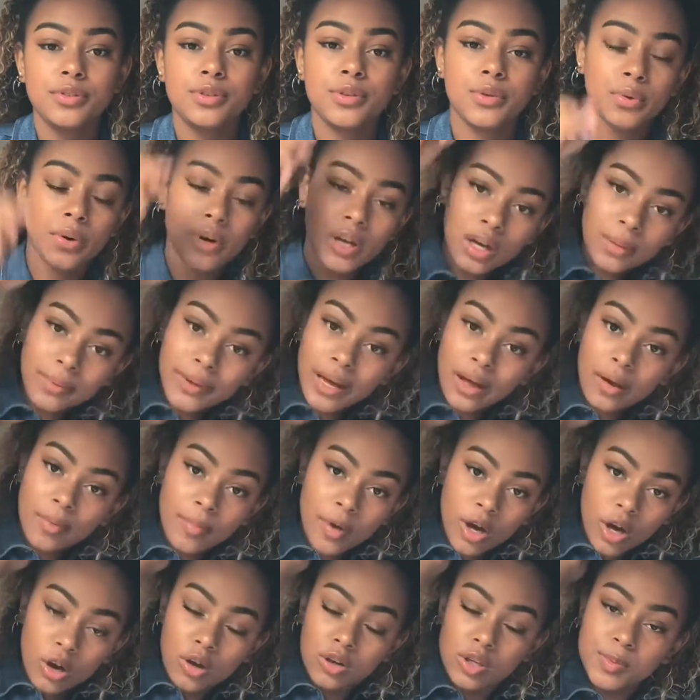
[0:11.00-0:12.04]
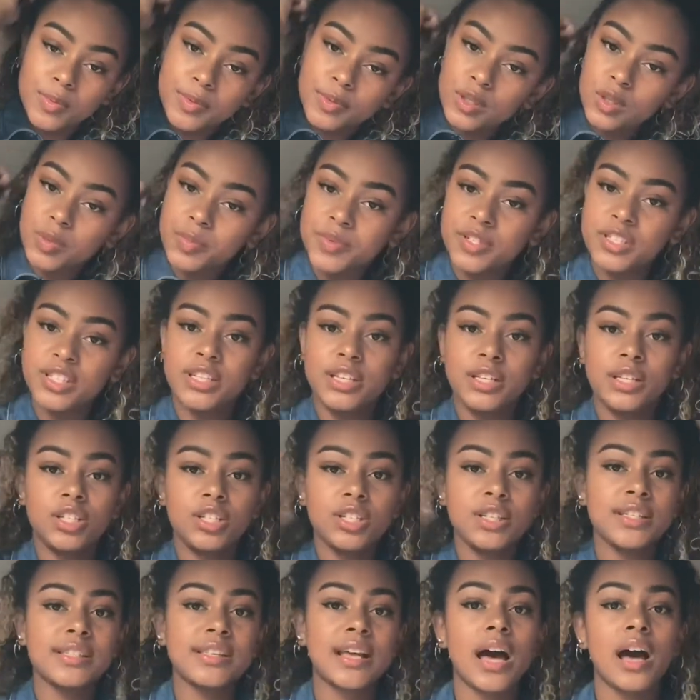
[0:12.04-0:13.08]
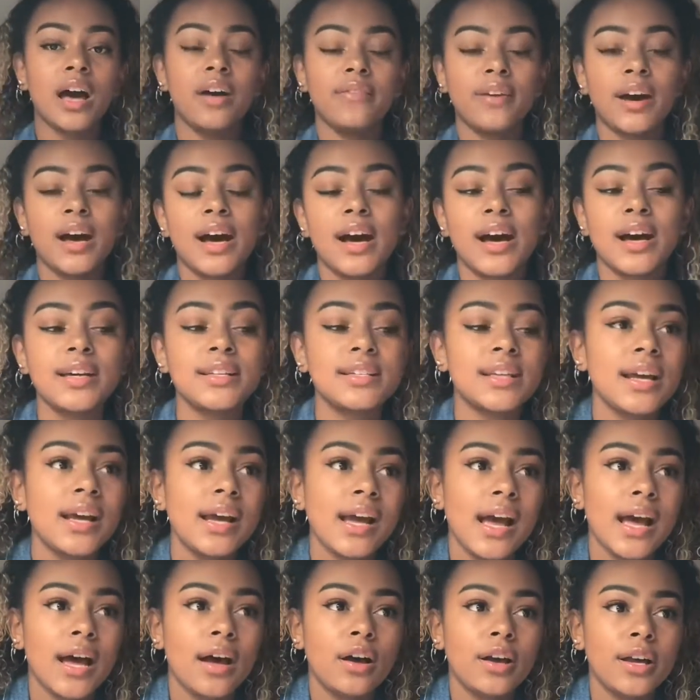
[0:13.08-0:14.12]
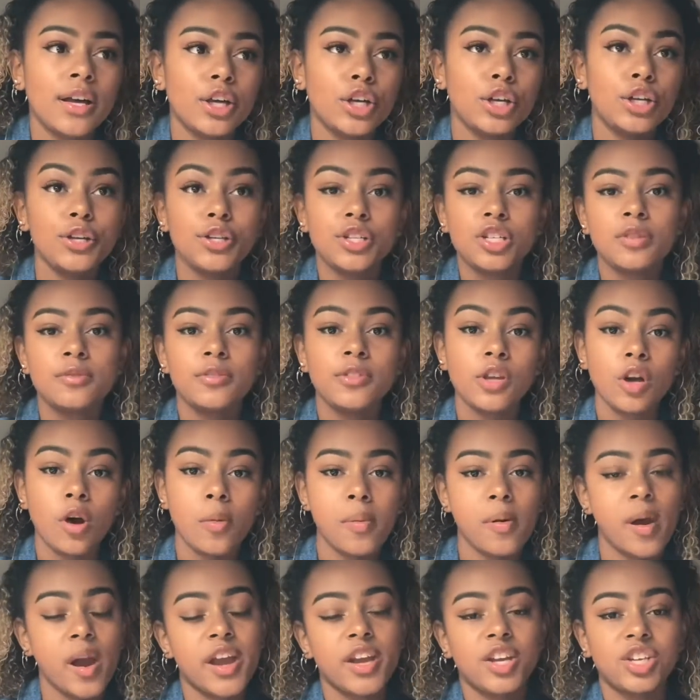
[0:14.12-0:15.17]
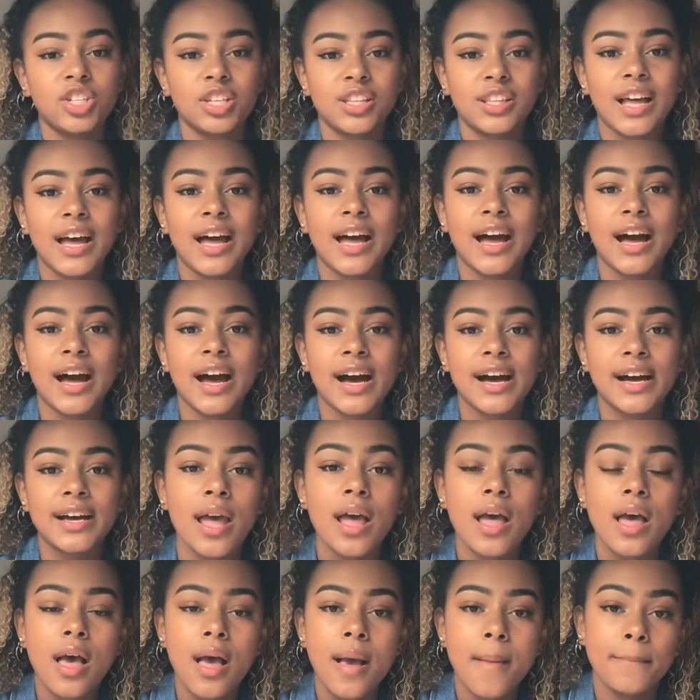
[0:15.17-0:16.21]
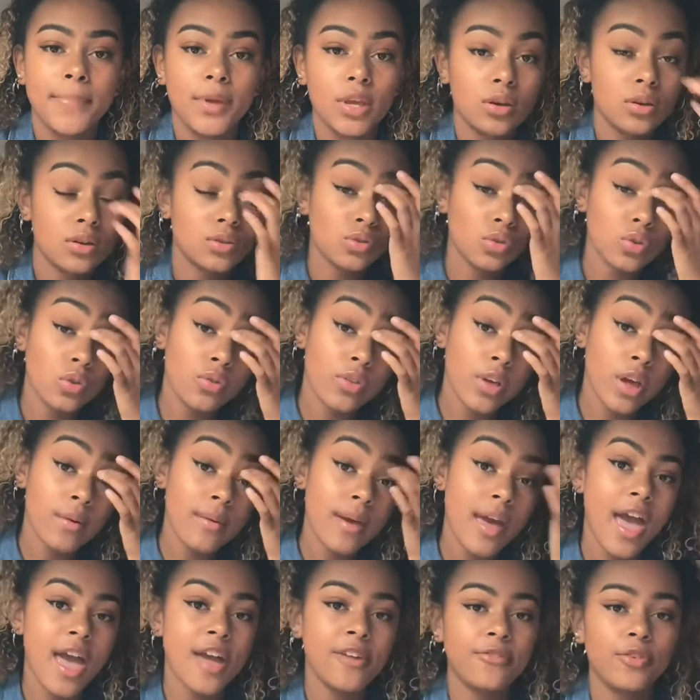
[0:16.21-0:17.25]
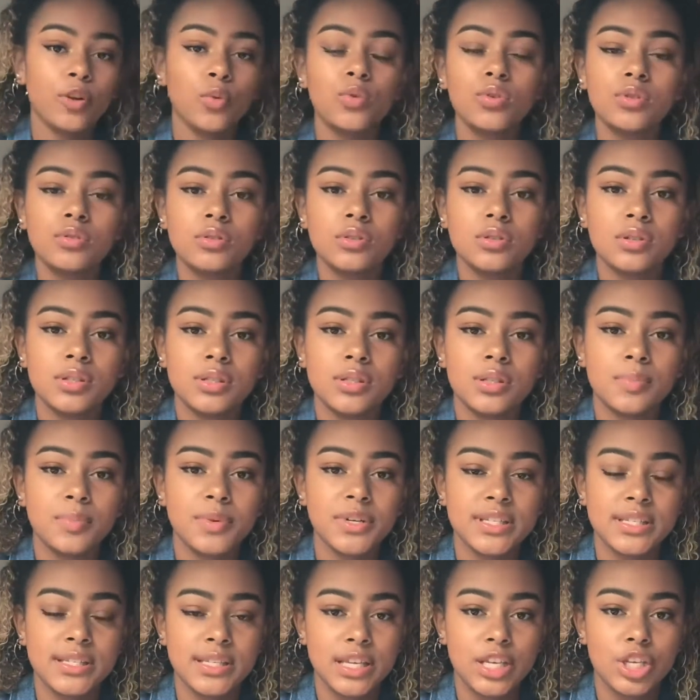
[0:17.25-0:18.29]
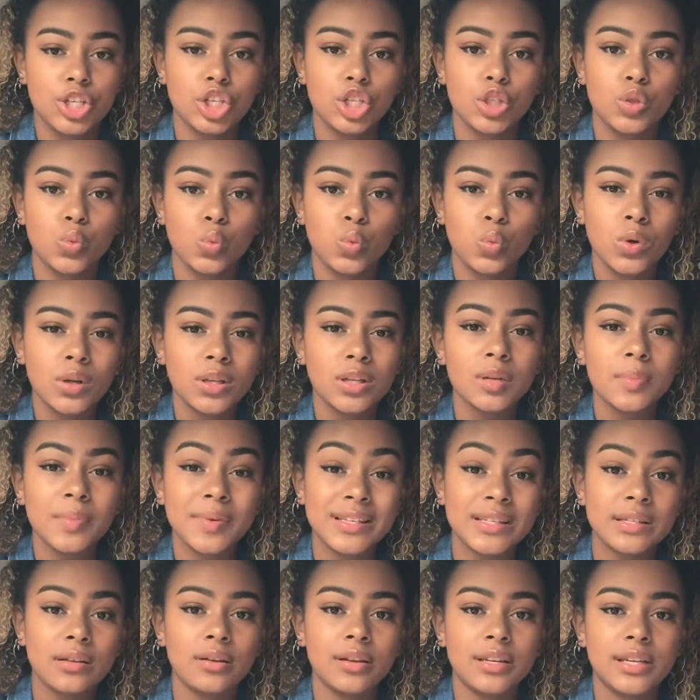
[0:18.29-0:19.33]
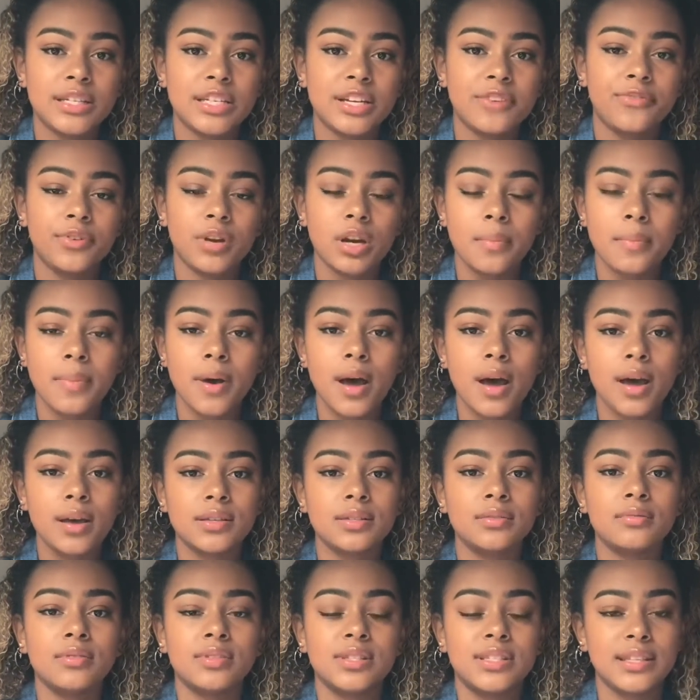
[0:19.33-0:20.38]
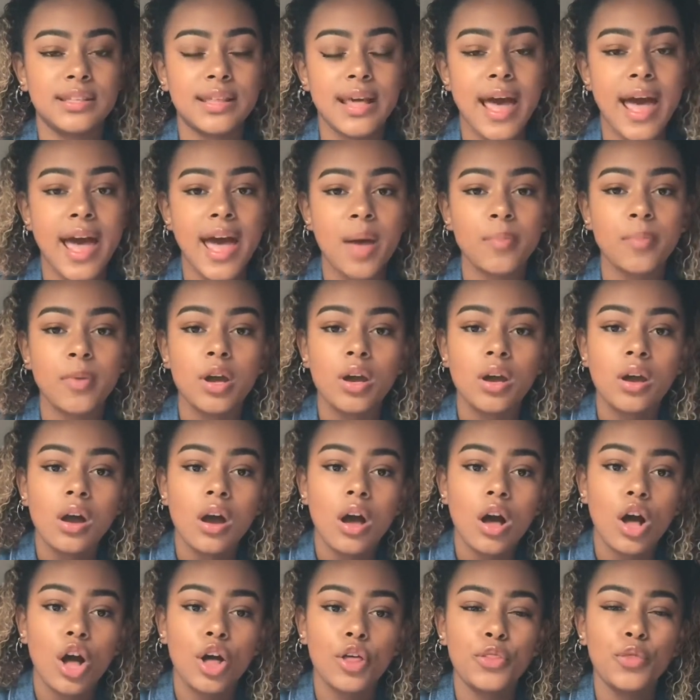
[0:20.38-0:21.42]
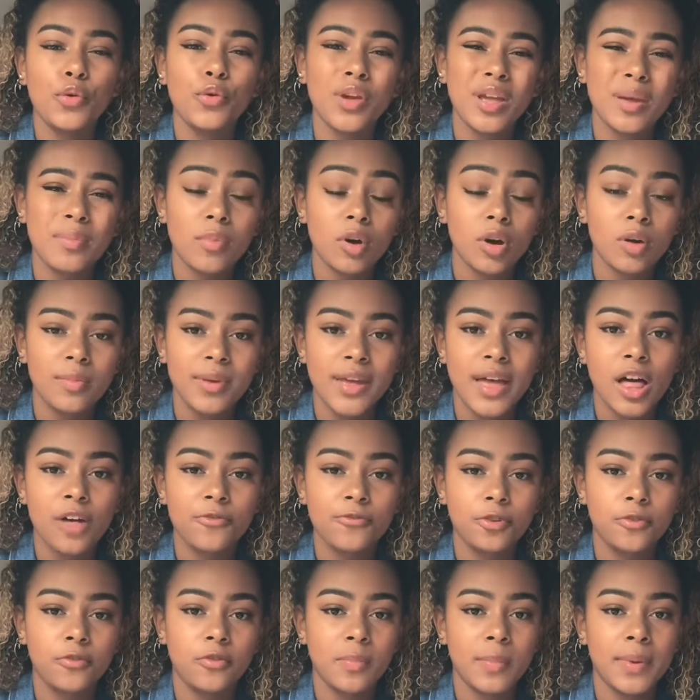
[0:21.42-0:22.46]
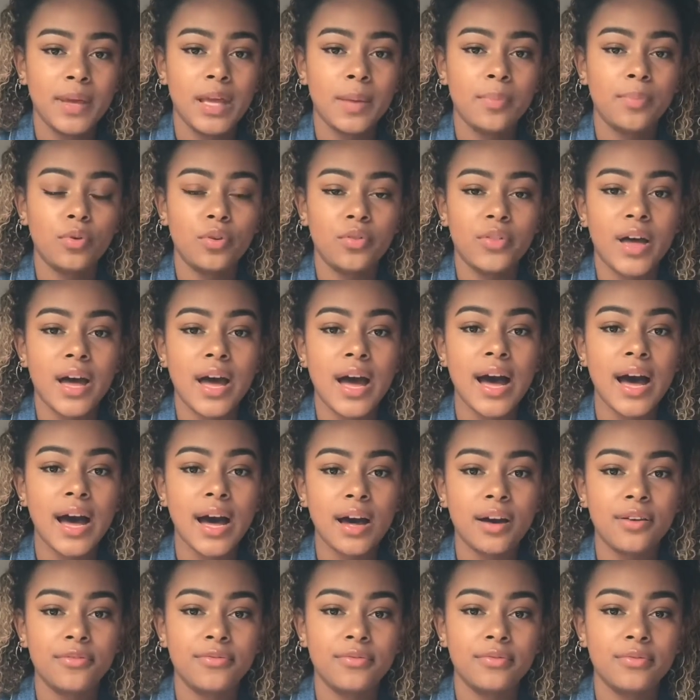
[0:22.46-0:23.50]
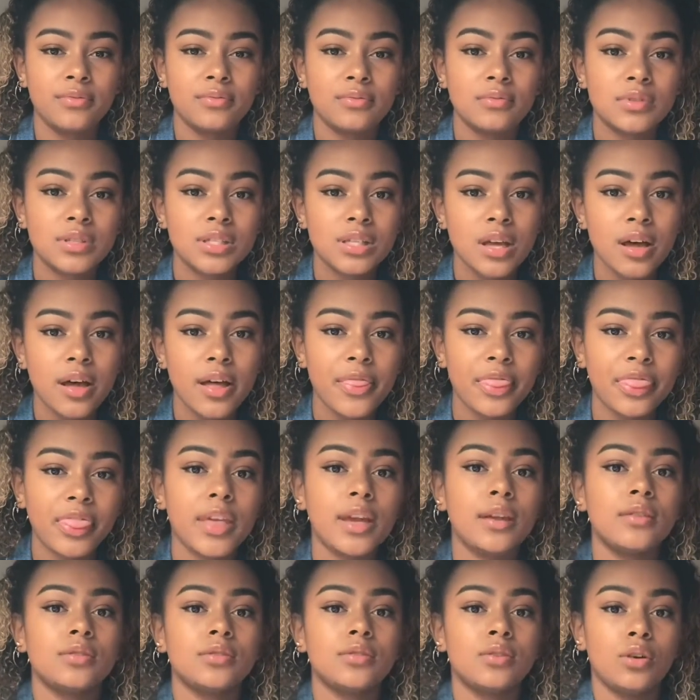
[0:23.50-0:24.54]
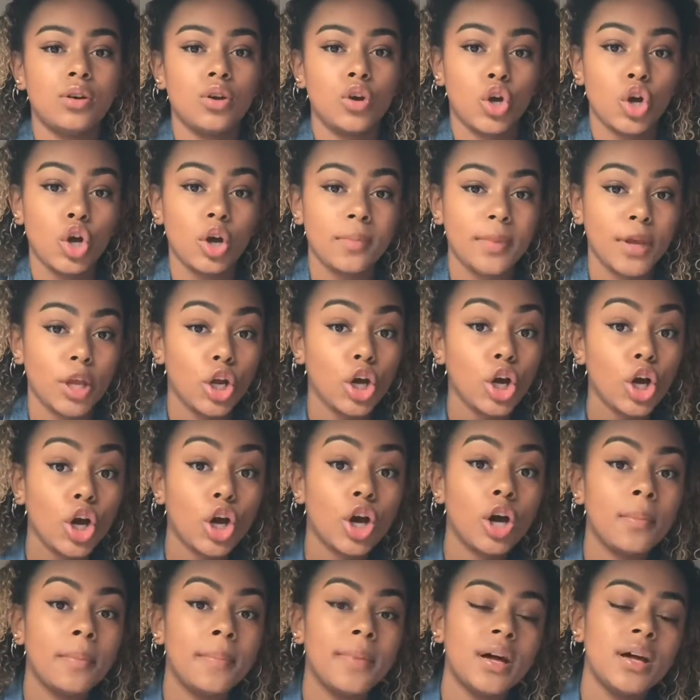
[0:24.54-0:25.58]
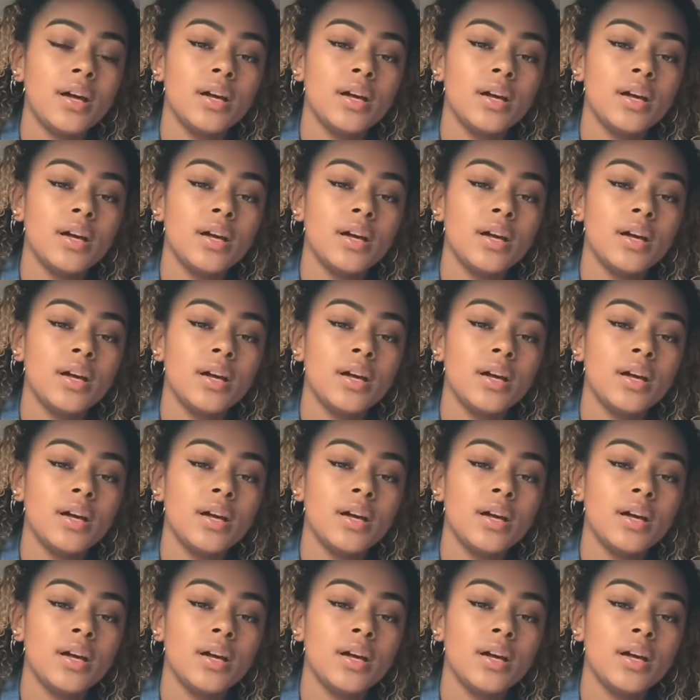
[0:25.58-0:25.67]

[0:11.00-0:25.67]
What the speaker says: talking about my hospital procedures that I've had, including the operation that I had, because although everyone's procedures will be slightly different and personal to them, I thought it might be helpful for people that have certain things coming up